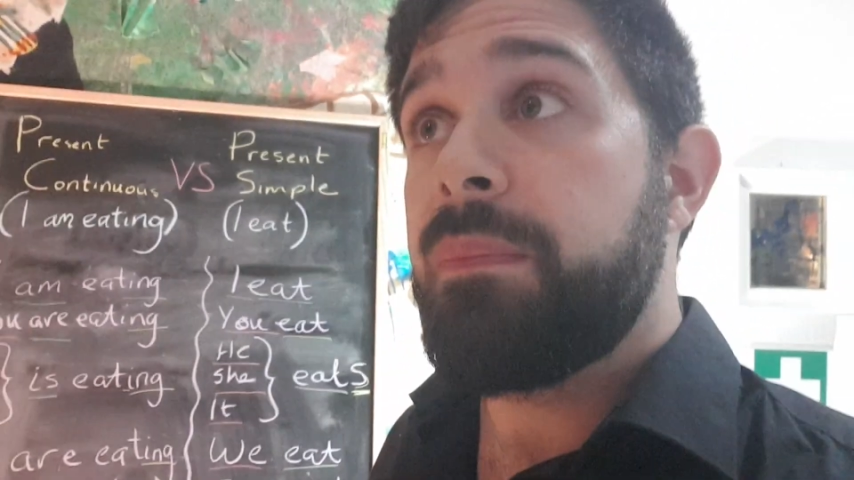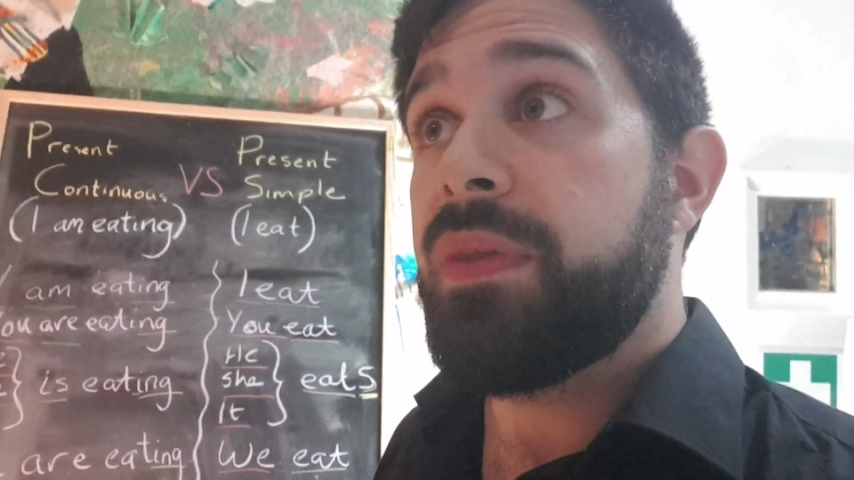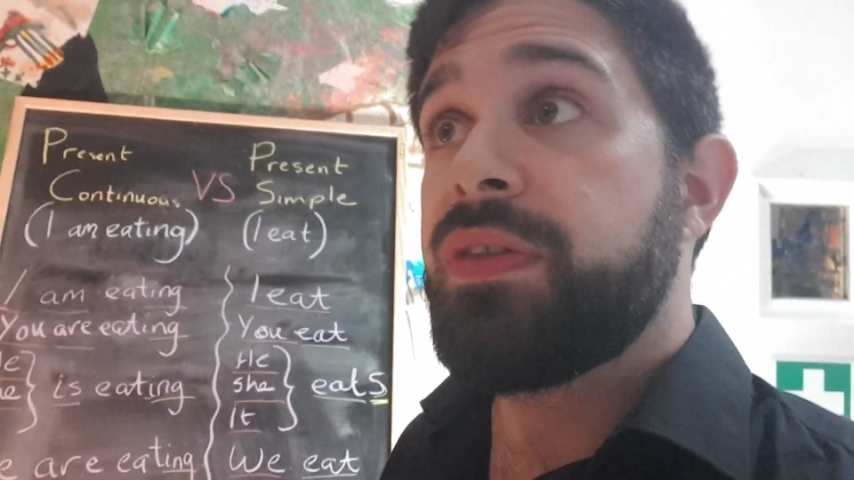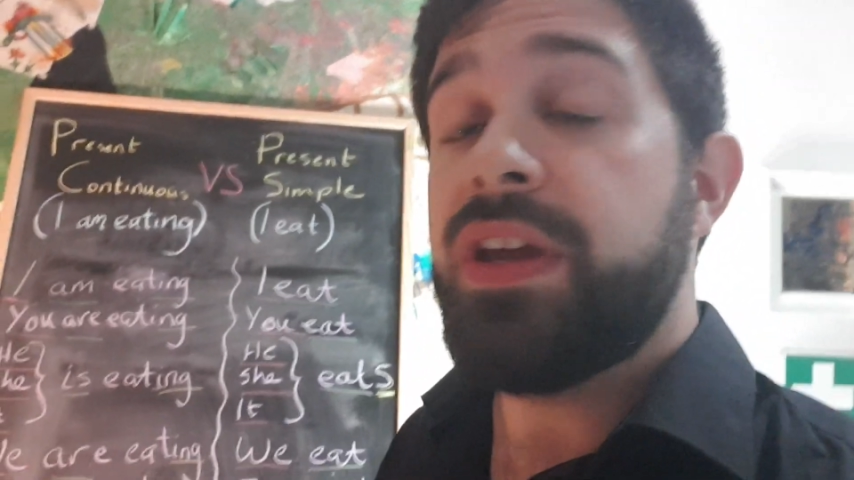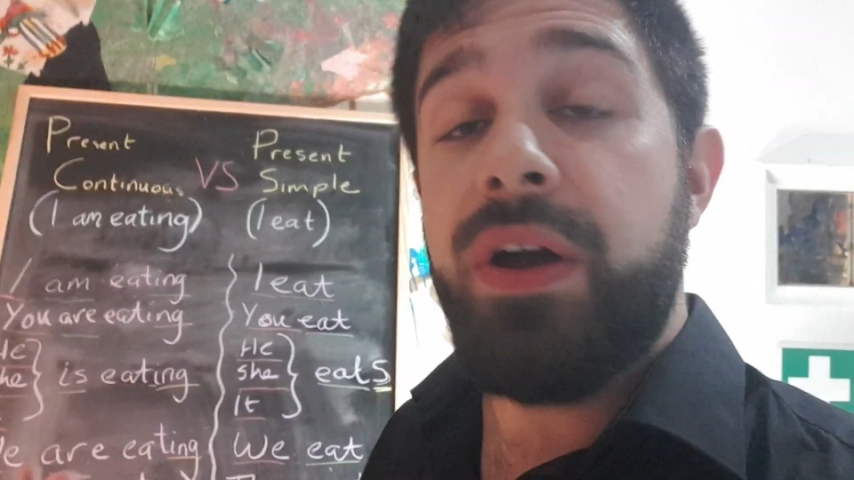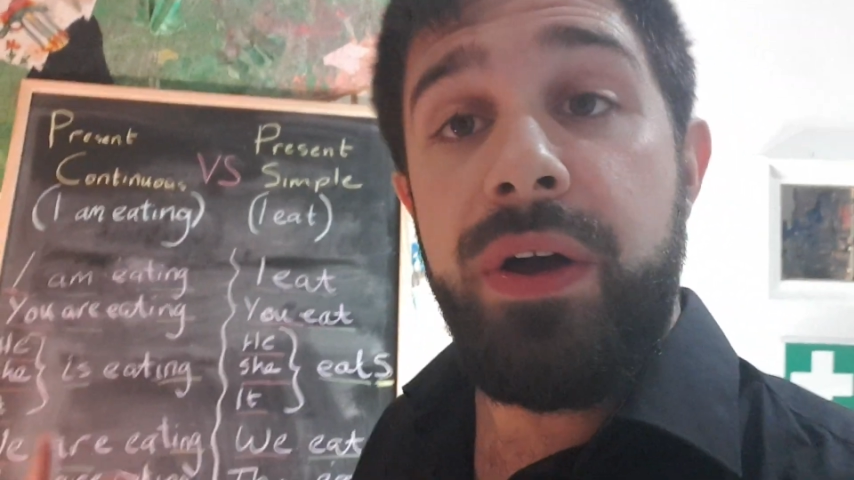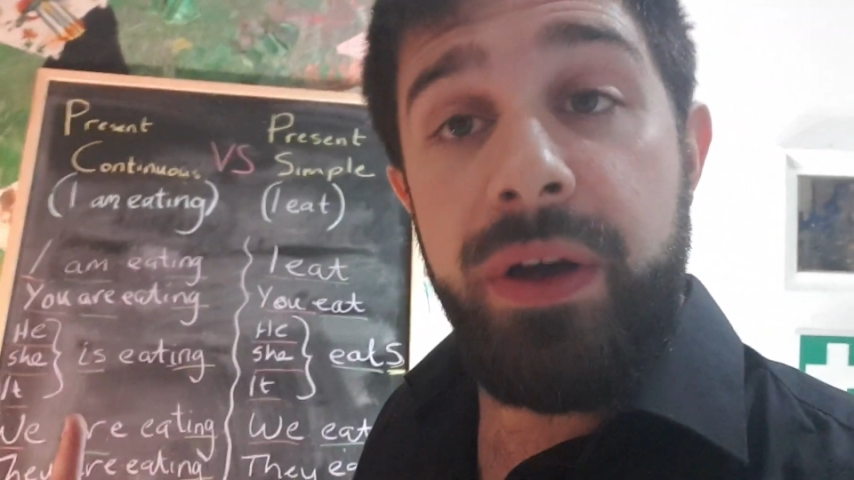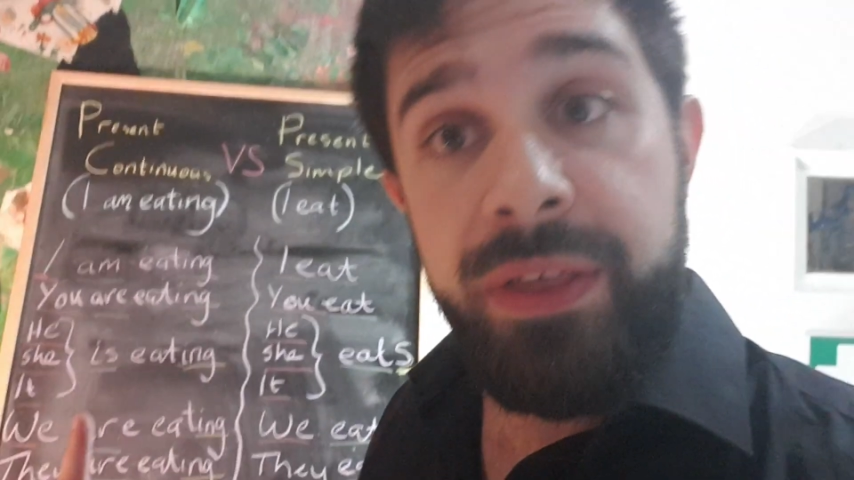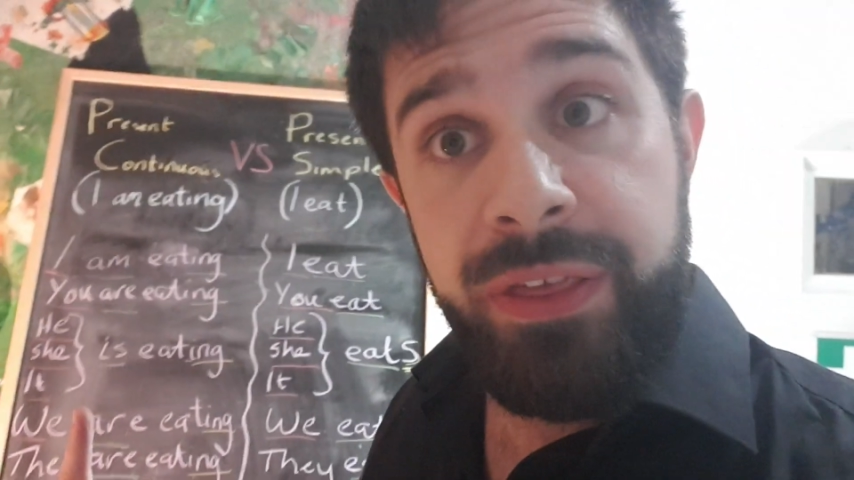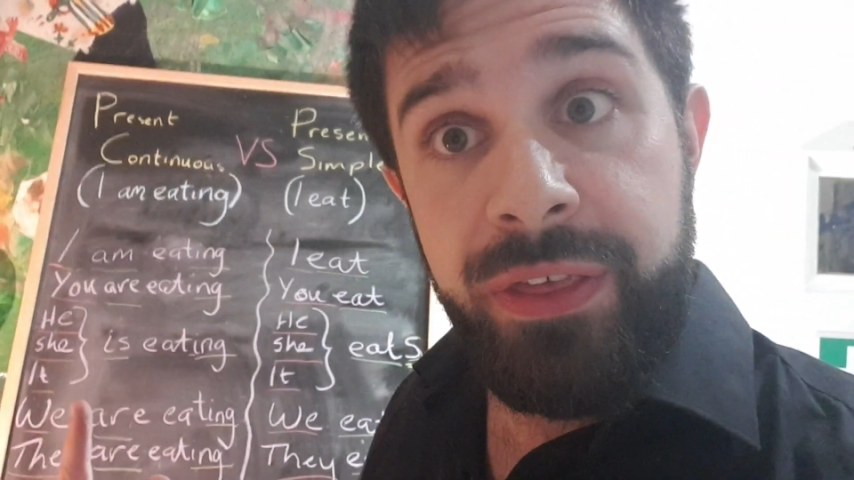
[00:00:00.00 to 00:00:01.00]
The
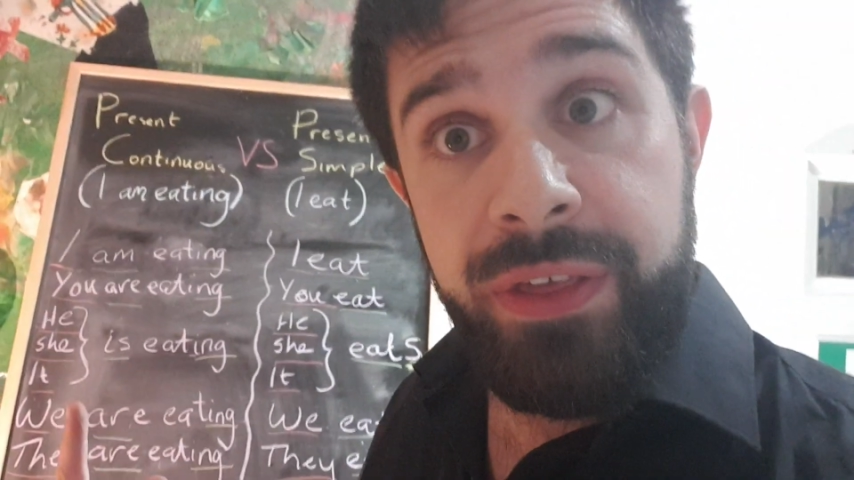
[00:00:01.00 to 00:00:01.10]
earth